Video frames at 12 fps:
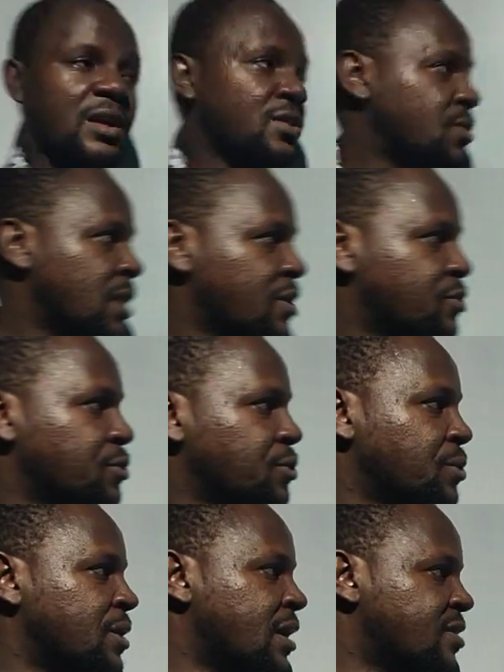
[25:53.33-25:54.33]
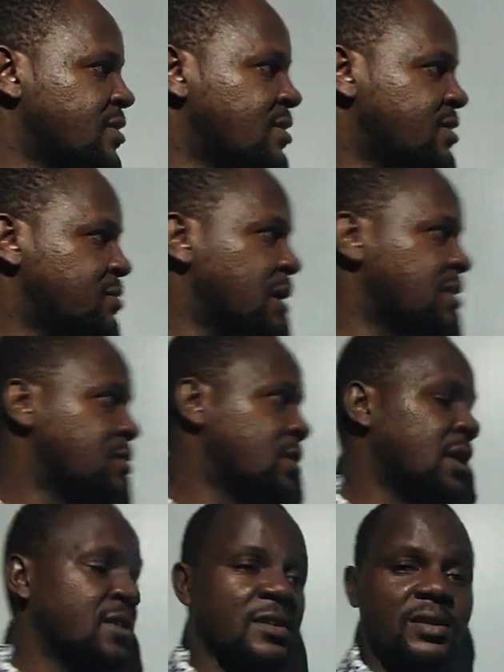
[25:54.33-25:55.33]
You guys should know that this
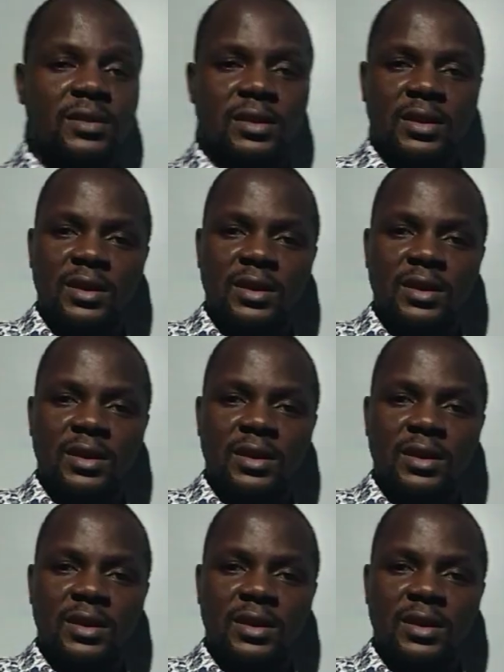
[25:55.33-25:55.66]
particular thing,